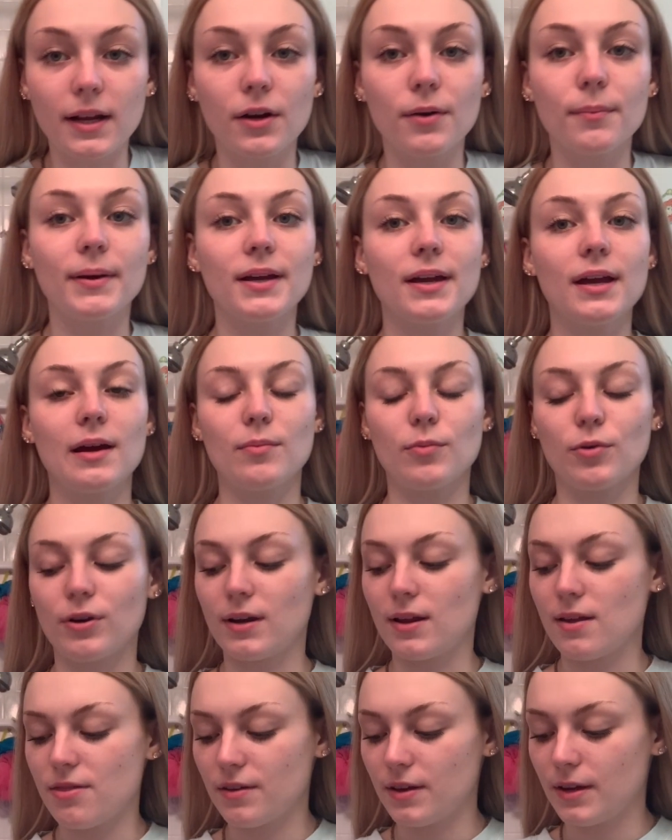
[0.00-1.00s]
on my camera or
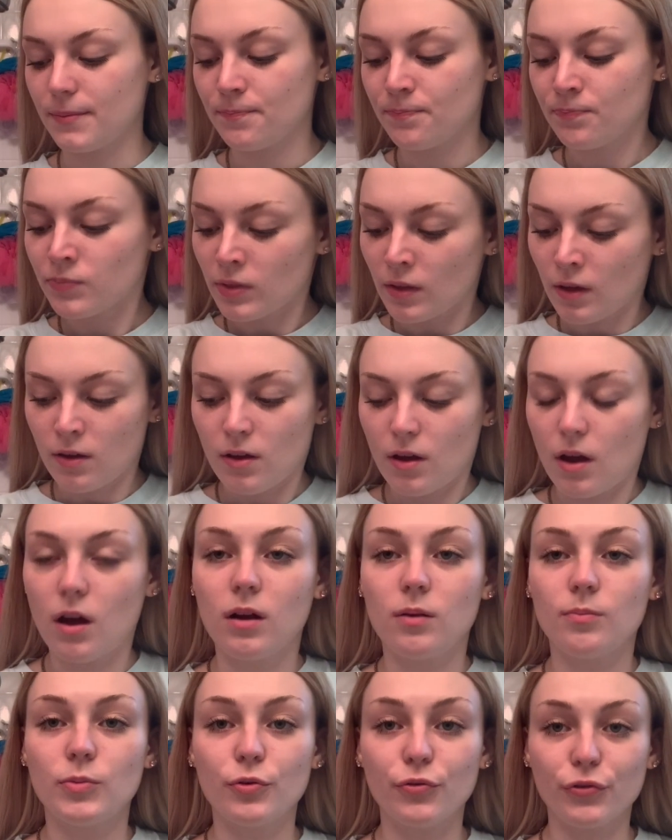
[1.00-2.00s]
anything.
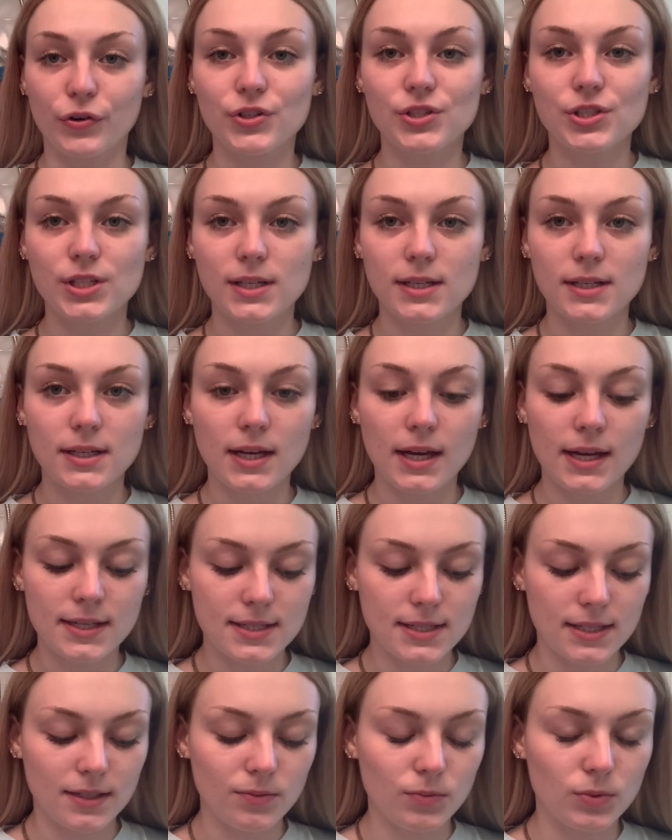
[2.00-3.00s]
The first thing I
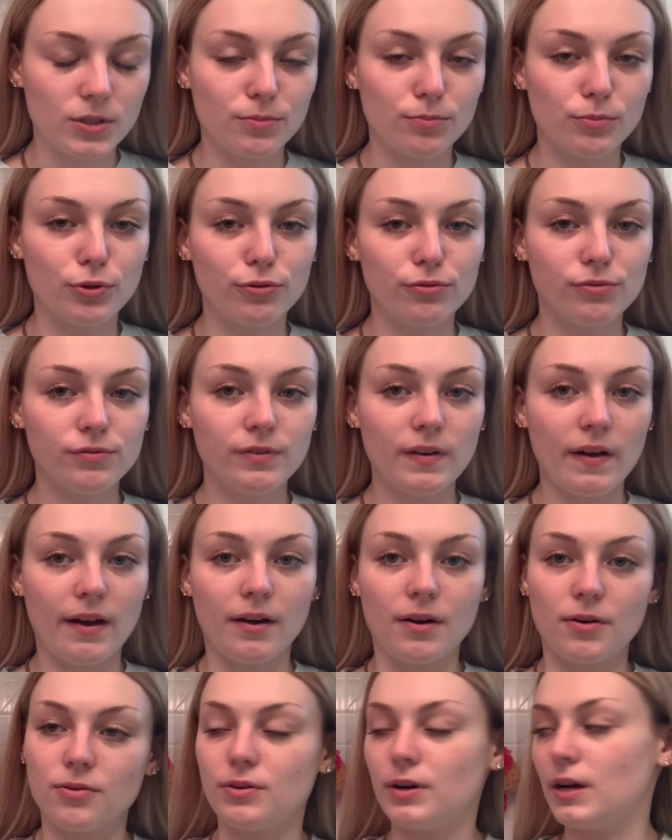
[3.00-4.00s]
did was move
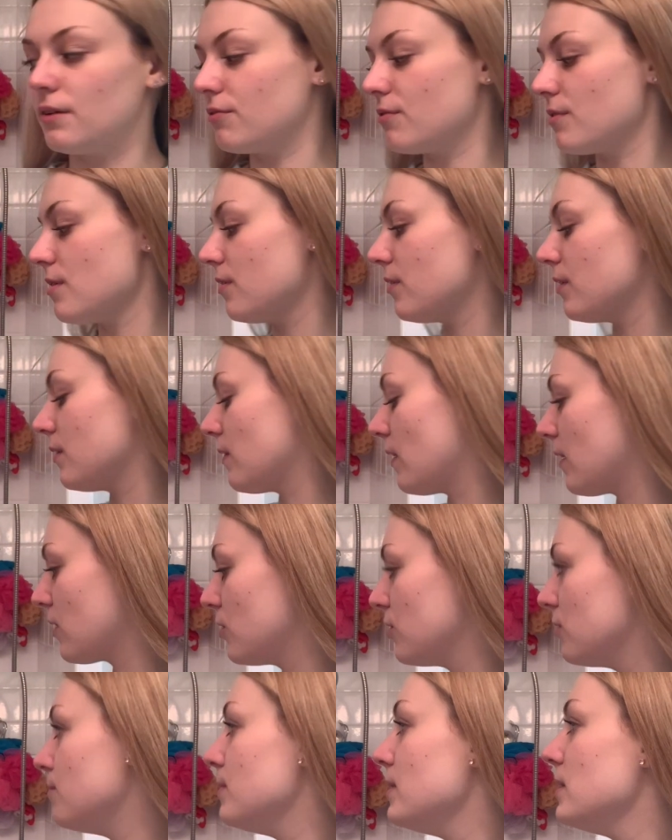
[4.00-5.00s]
out everything that
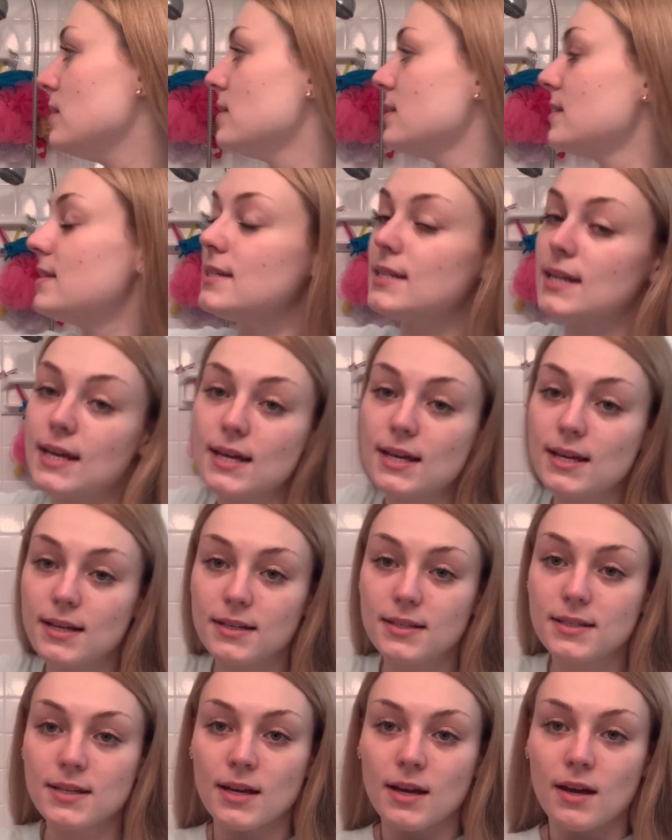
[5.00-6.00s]
could be
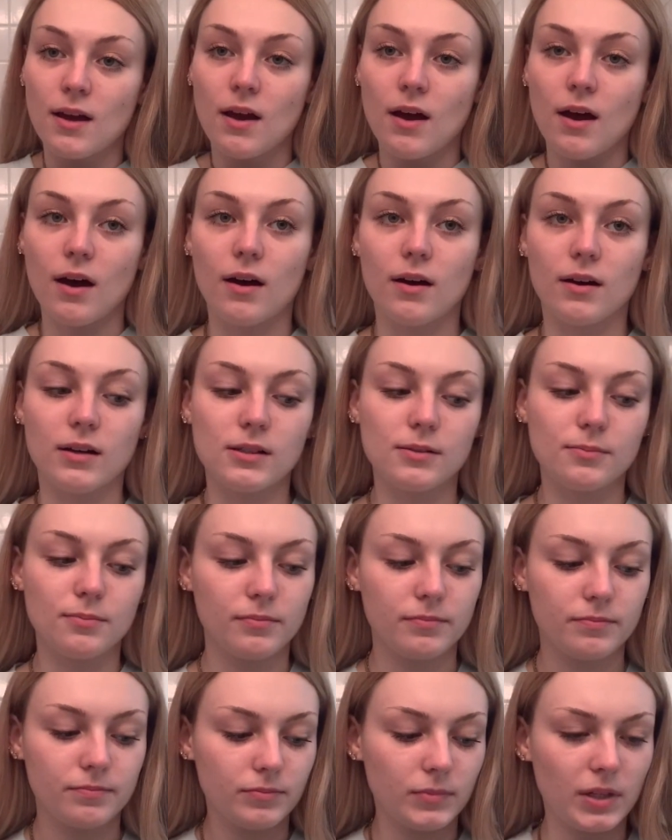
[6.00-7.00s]
stained,
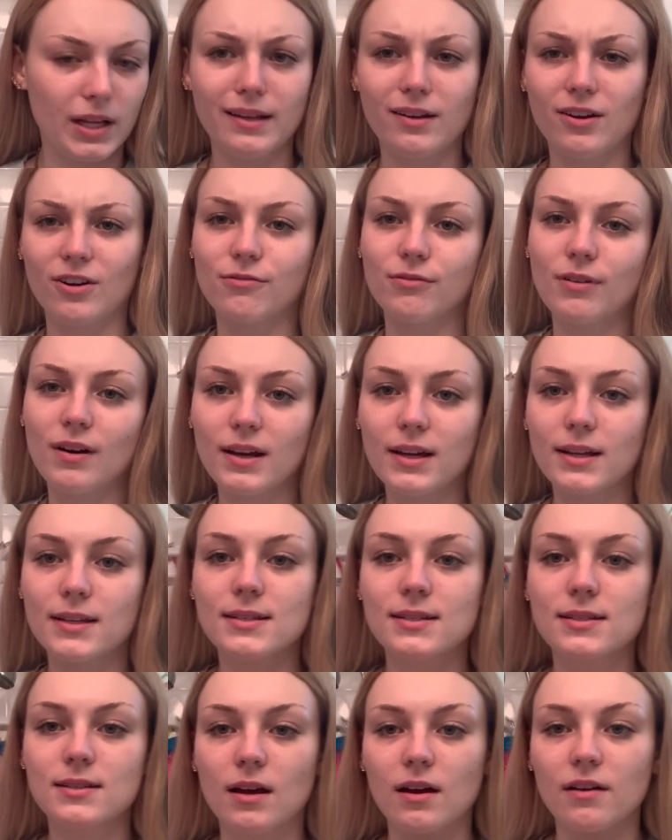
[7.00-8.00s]
like our rug and
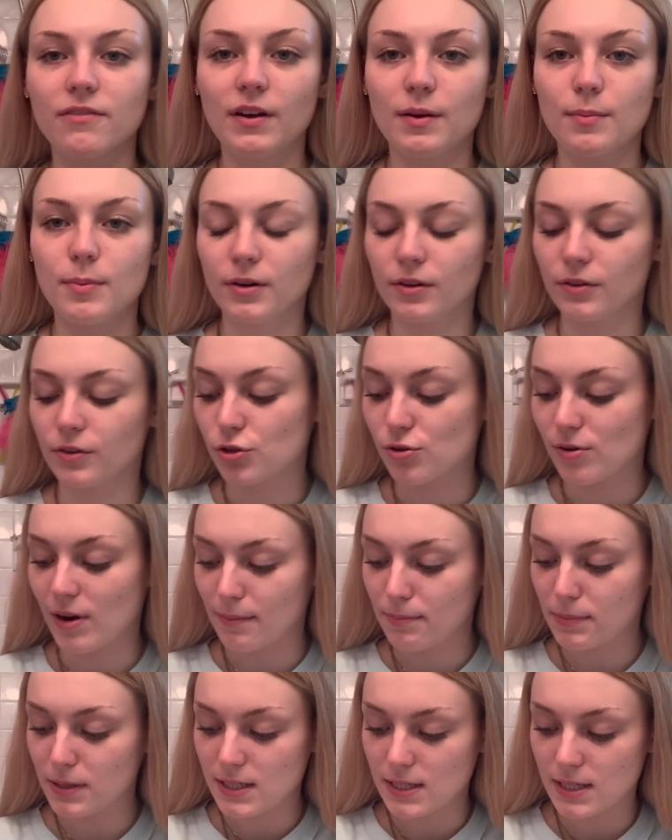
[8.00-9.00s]
stuff. I put on a
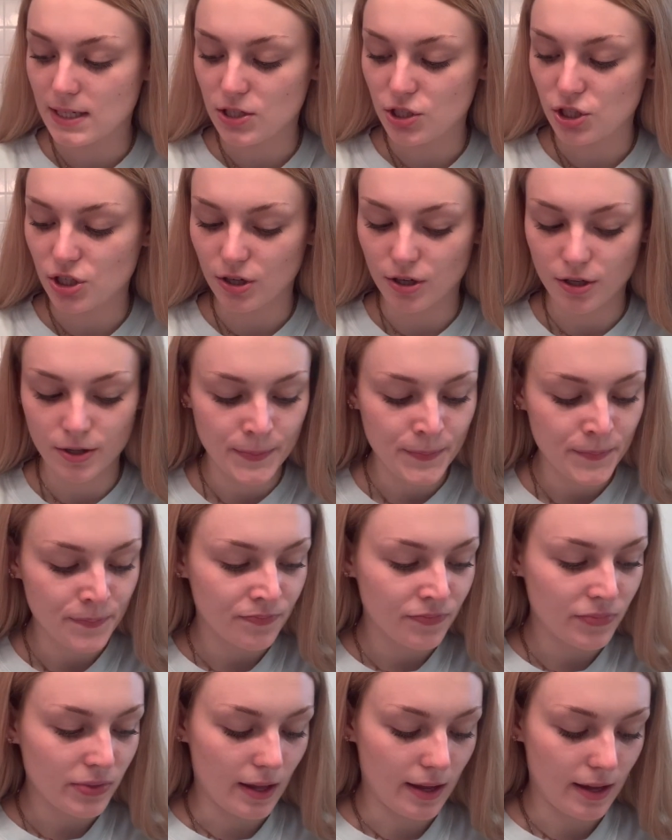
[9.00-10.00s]
crappy t-shirt,
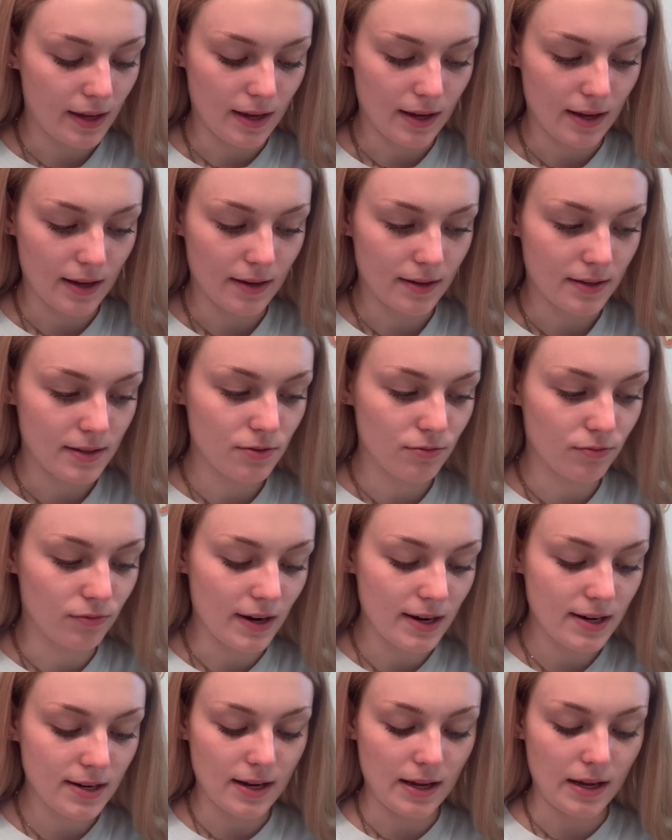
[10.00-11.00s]
and
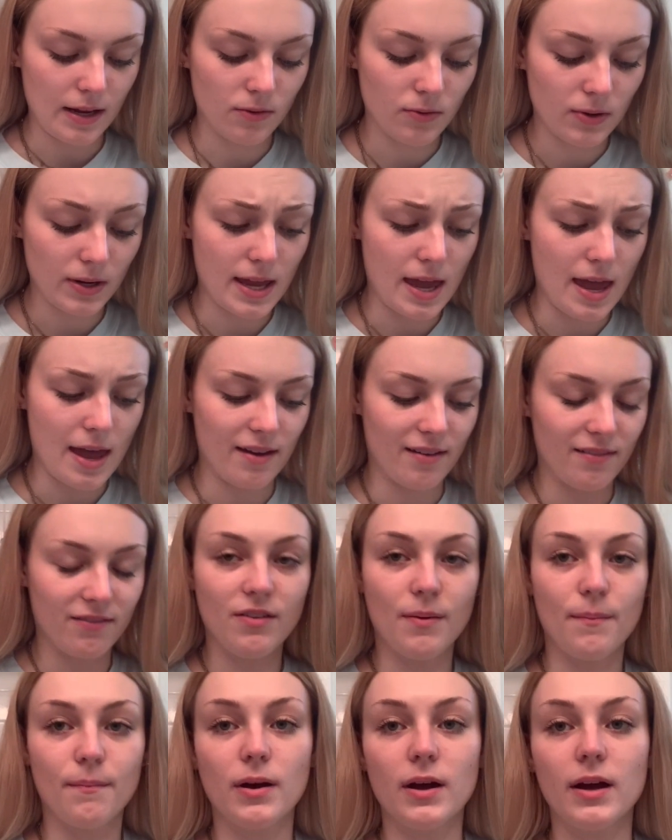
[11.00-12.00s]
right now I have
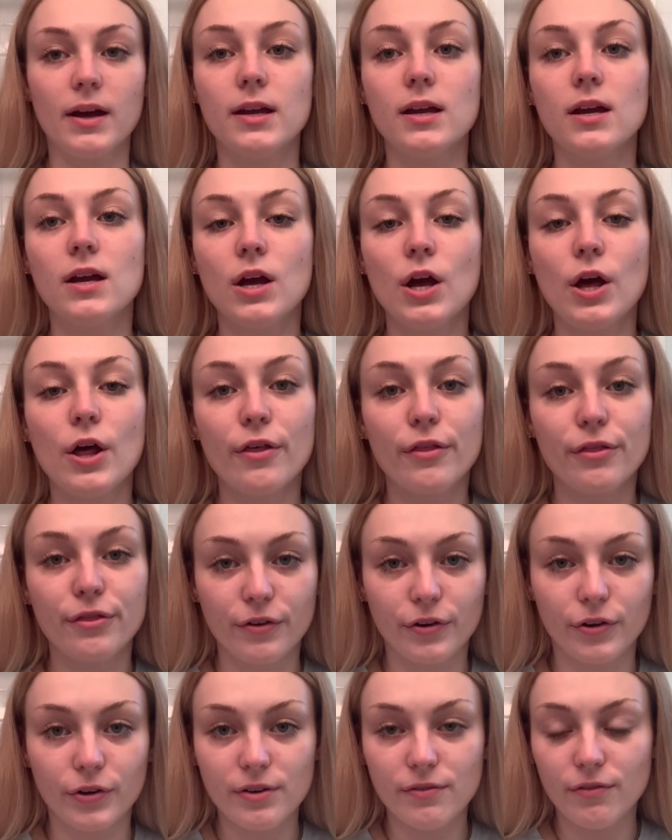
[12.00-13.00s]
my
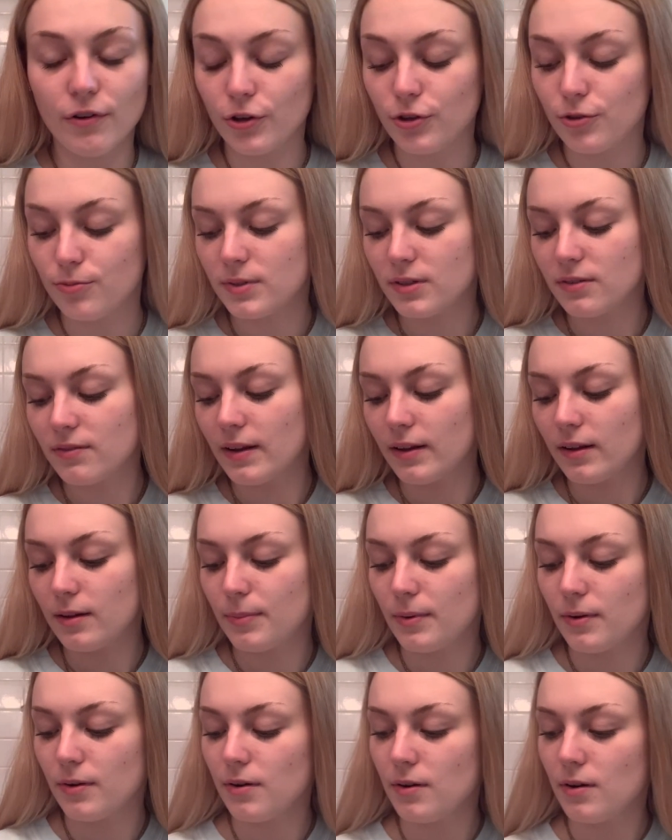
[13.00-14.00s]
30 volume
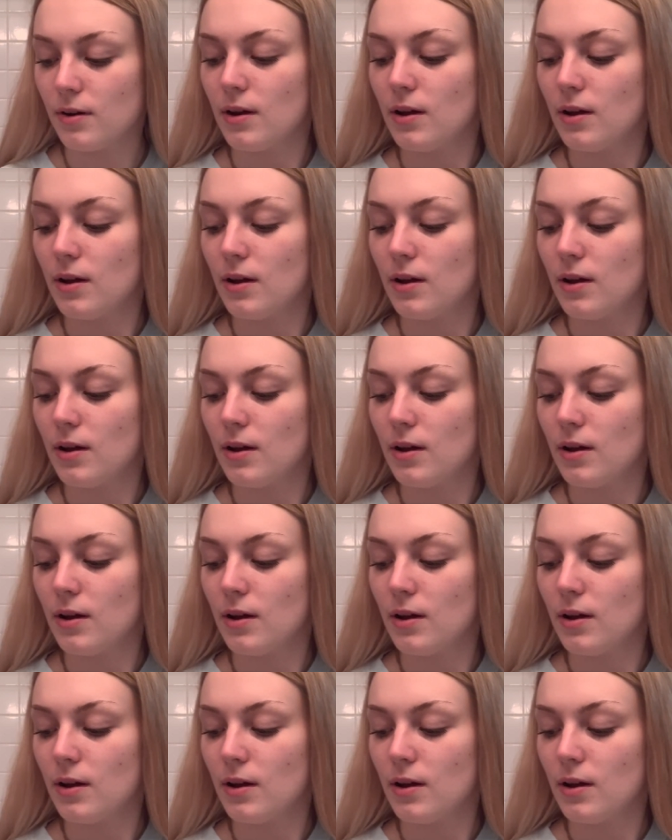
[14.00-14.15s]
developer,